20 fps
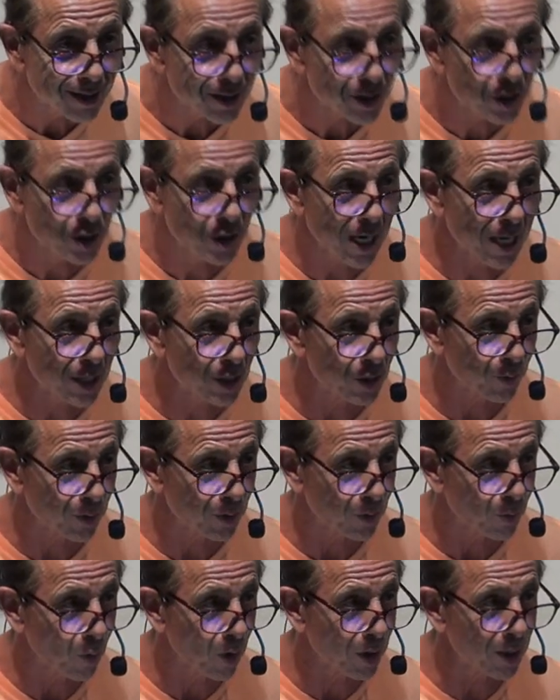
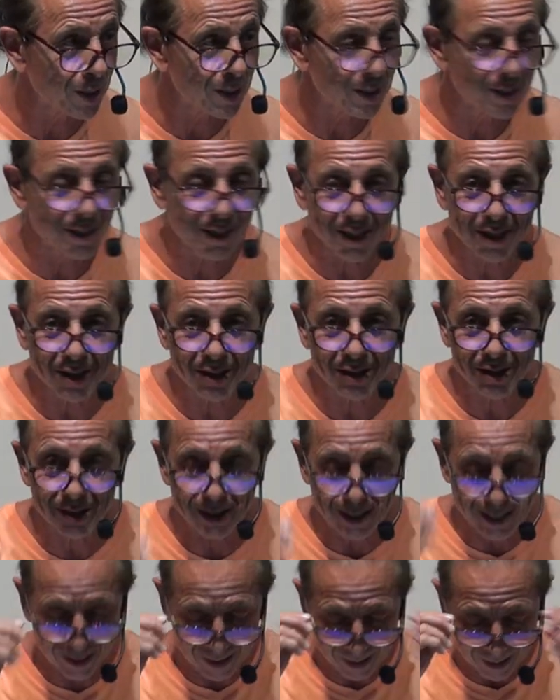Genuine. One of the things
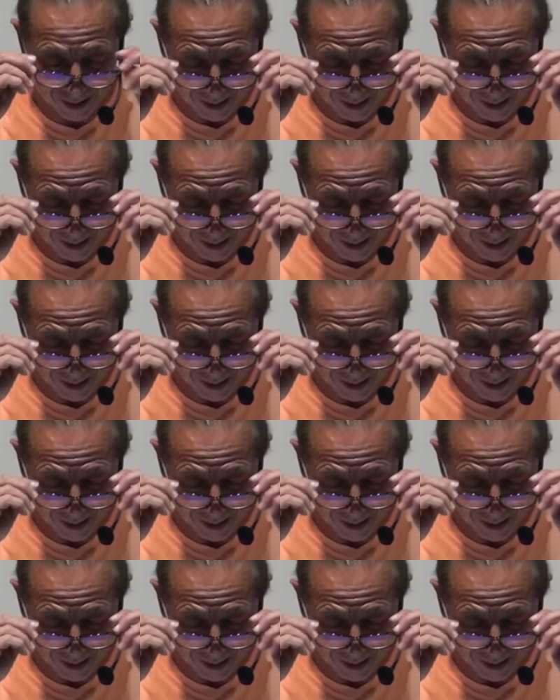that